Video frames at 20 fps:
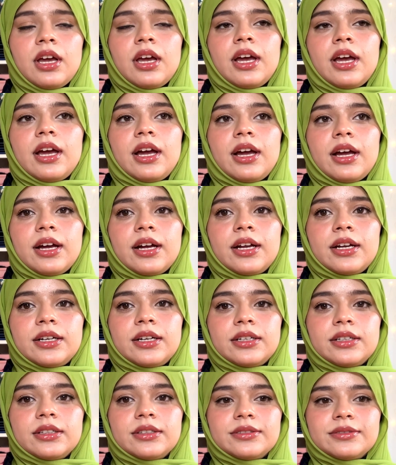
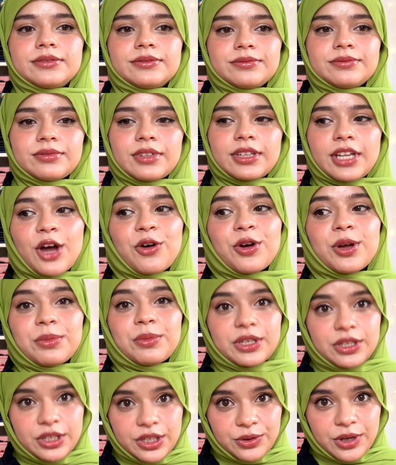And now I'm
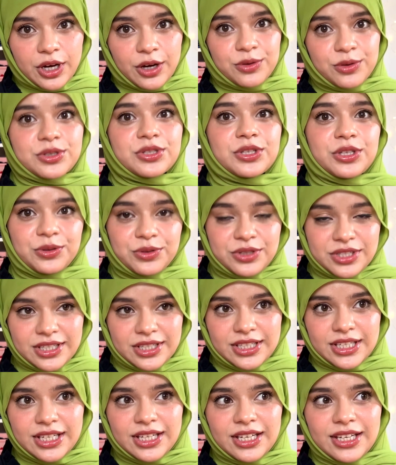in new house, new
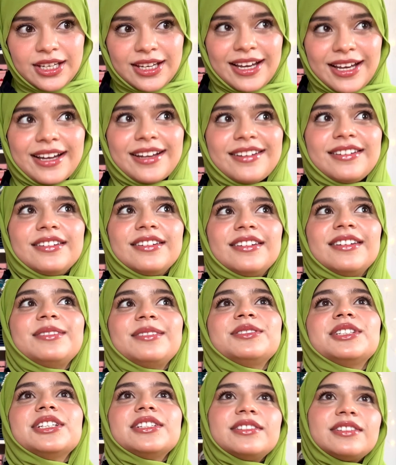city, and
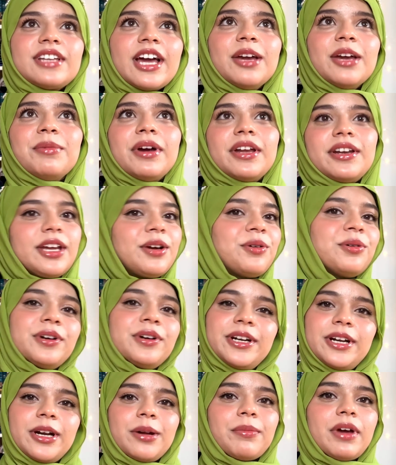this time I
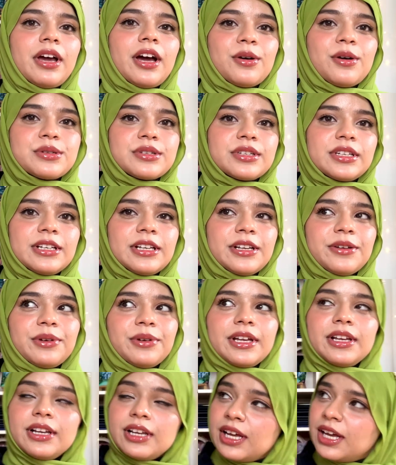decorated my house really
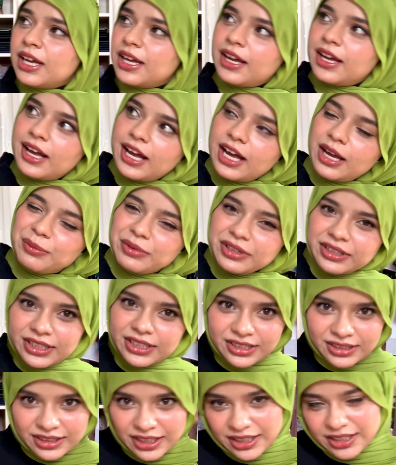well. I mean,
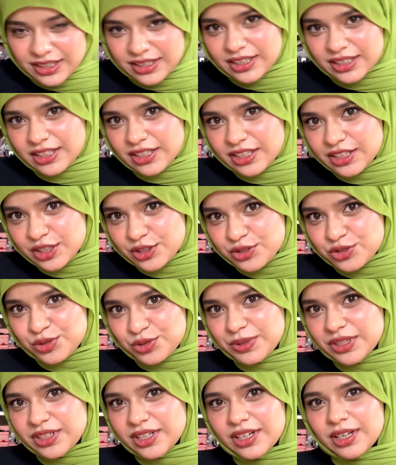this things really needs to
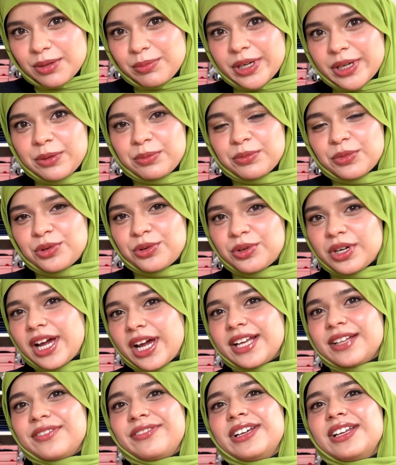be done a bit more.
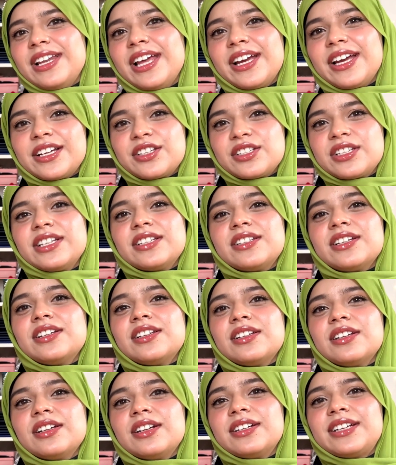I feel like it's
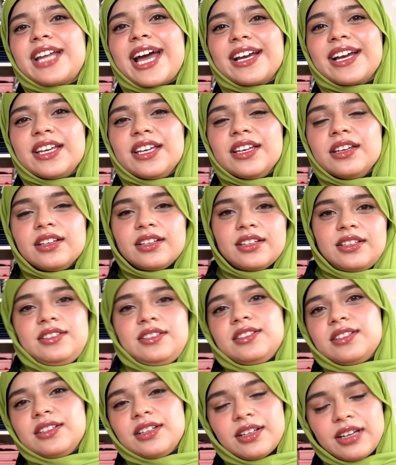little tacky,
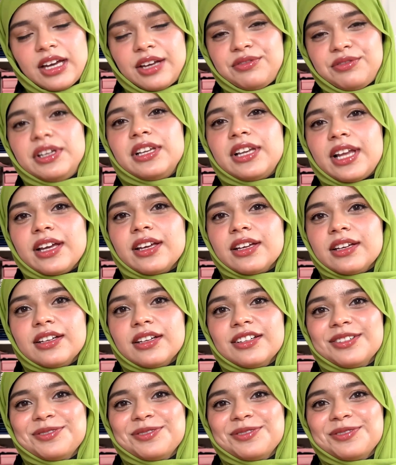I feel like.